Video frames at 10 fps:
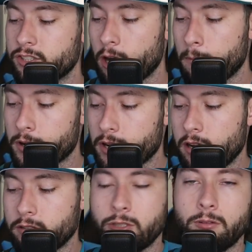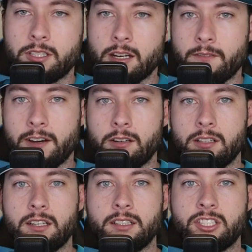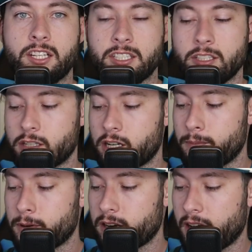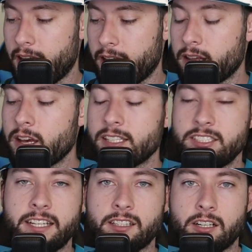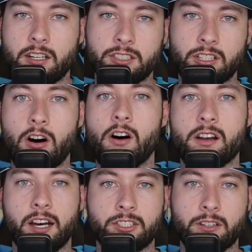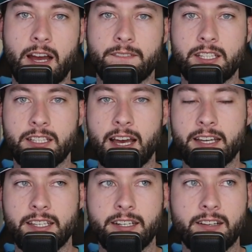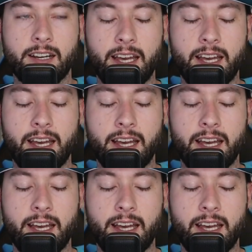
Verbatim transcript: Joe Burrow, Tua Tagovailoa, Justin Herbert, and Jalen Hurts all got drafted that year.